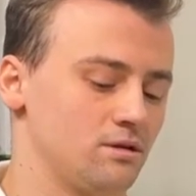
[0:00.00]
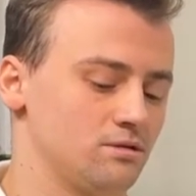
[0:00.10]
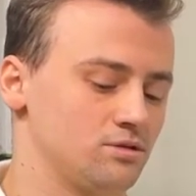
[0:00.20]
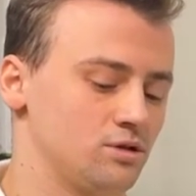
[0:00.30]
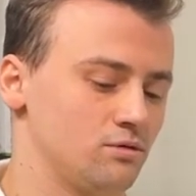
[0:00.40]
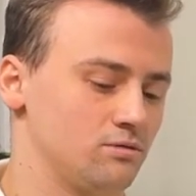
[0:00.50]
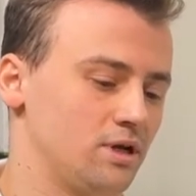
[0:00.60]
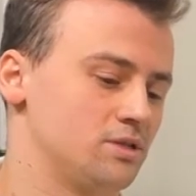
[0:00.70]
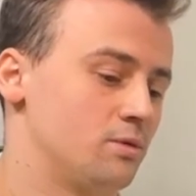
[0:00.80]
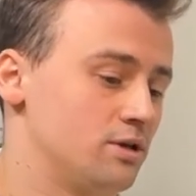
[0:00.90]
So
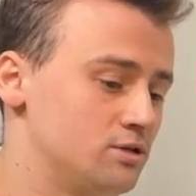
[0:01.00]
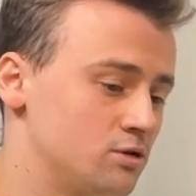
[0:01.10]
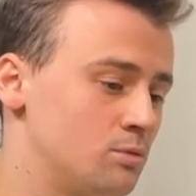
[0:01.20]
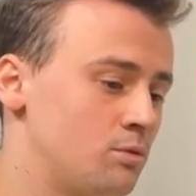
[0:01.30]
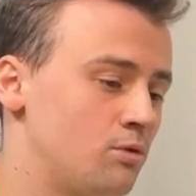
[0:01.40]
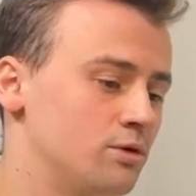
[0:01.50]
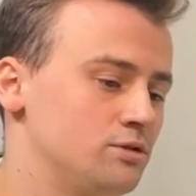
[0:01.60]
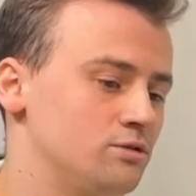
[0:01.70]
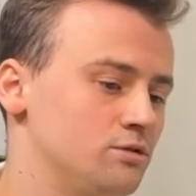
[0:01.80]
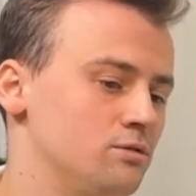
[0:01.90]
that's why it's so
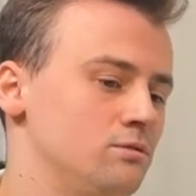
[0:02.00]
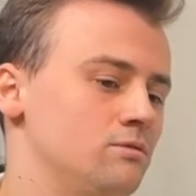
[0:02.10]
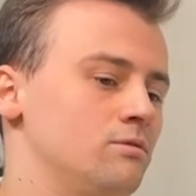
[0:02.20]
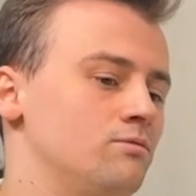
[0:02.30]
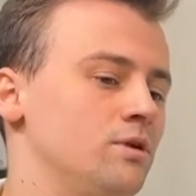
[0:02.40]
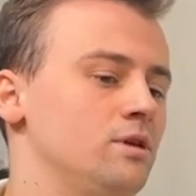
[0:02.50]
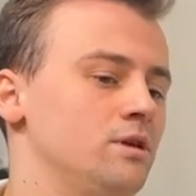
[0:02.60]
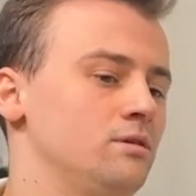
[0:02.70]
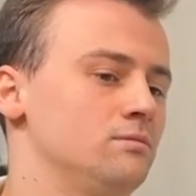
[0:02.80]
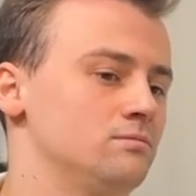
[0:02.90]
important to really